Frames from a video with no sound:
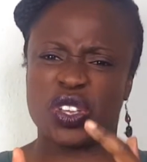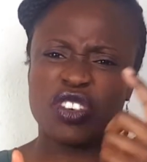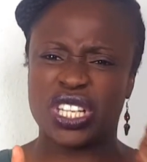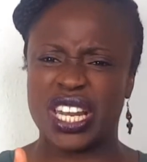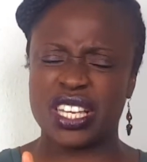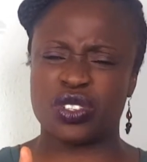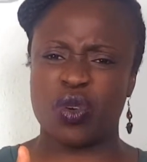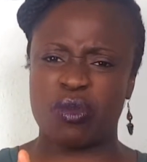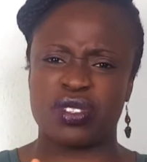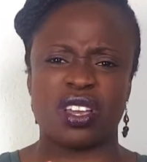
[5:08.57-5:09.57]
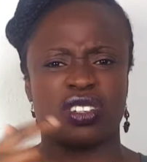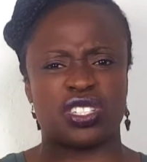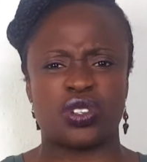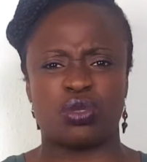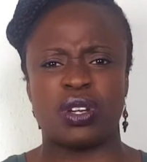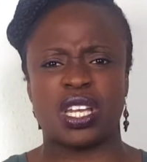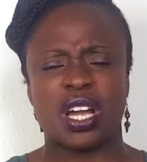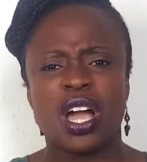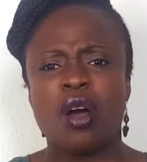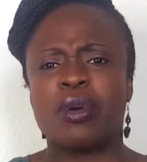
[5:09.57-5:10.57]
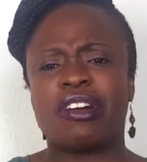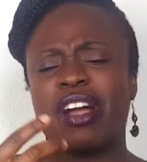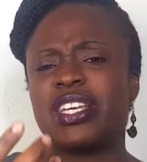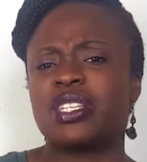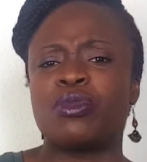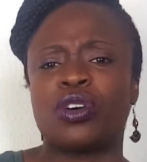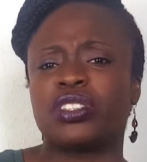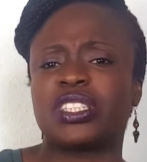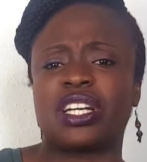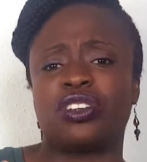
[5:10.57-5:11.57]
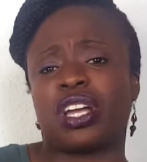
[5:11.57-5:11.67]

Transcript: So you've got the links on your website, you've got the social media, but create some more content.